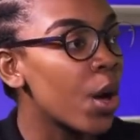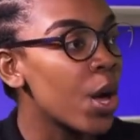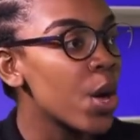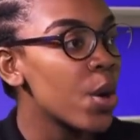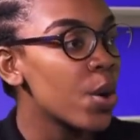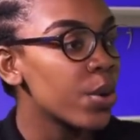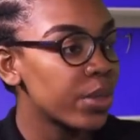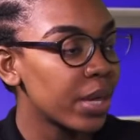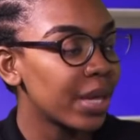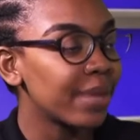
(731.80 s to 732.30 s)

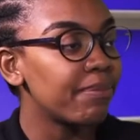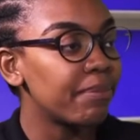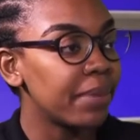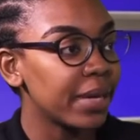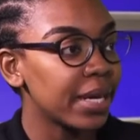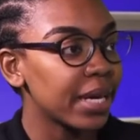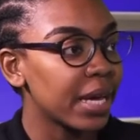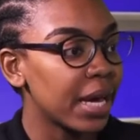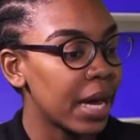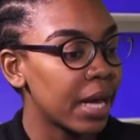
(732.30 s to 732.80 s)
without
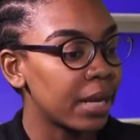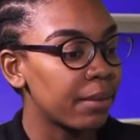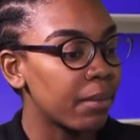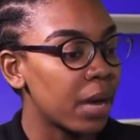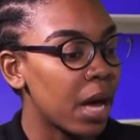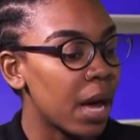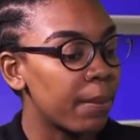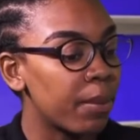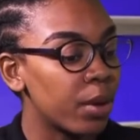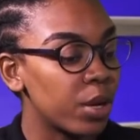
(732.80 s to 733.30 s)
being
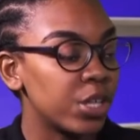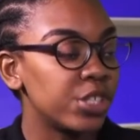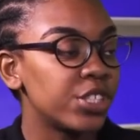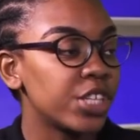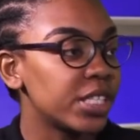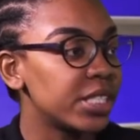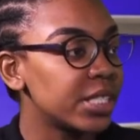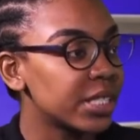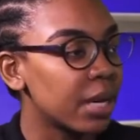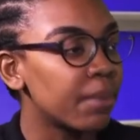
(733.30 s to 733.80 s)

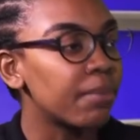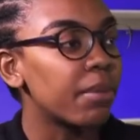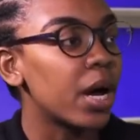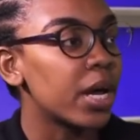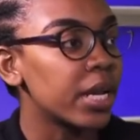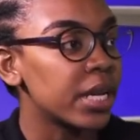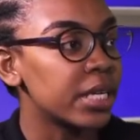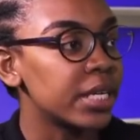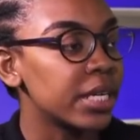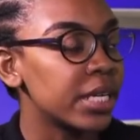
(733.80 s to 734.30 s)
unapologetic about
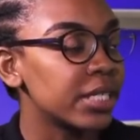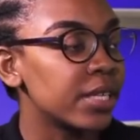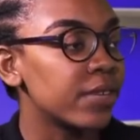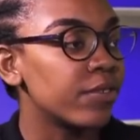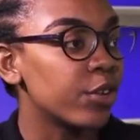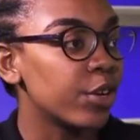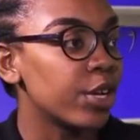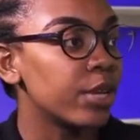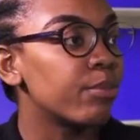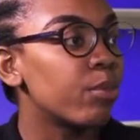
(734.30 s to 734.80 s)
it is a
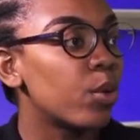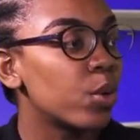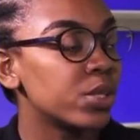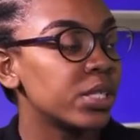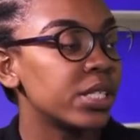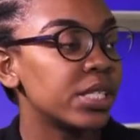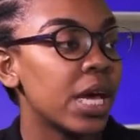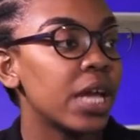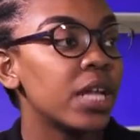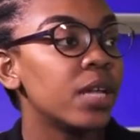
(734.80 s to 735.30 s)
very
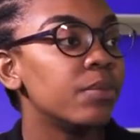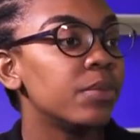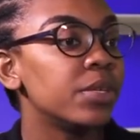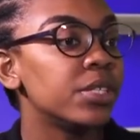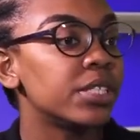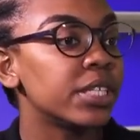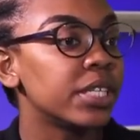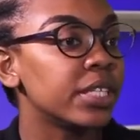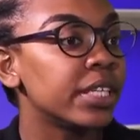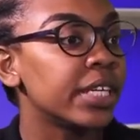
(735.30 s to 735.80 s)
important
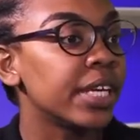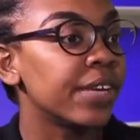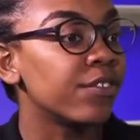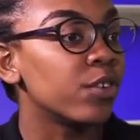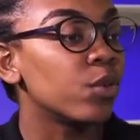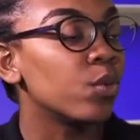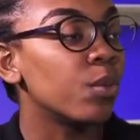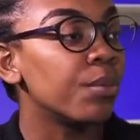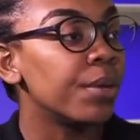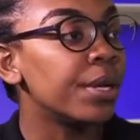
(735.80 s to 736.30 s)
element in giving
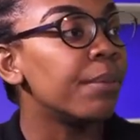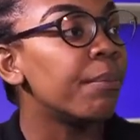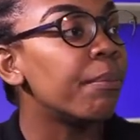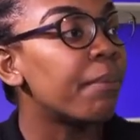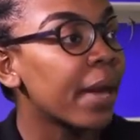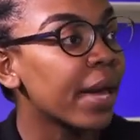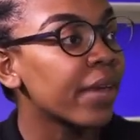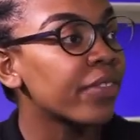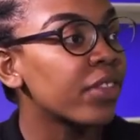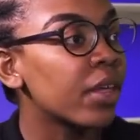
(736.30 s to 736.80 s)
women
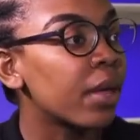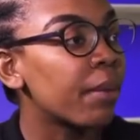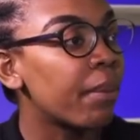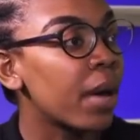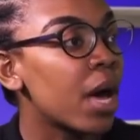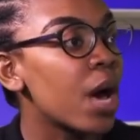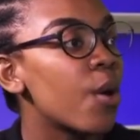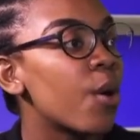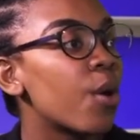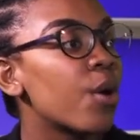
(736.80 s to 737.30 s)
back the
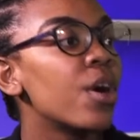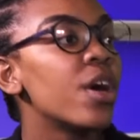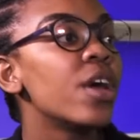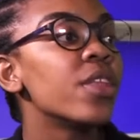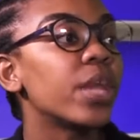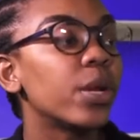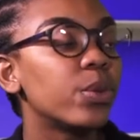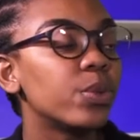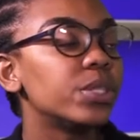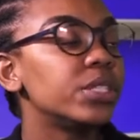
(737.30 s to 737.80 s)
power
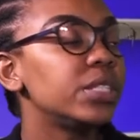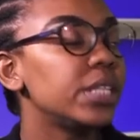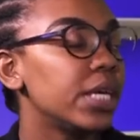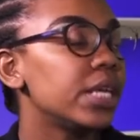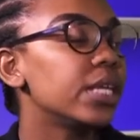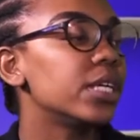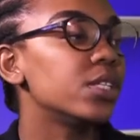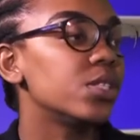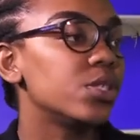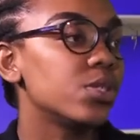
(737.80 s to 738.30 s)
that was
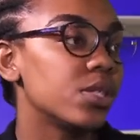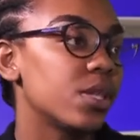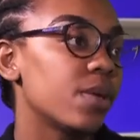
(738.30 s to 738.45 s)
taken to them,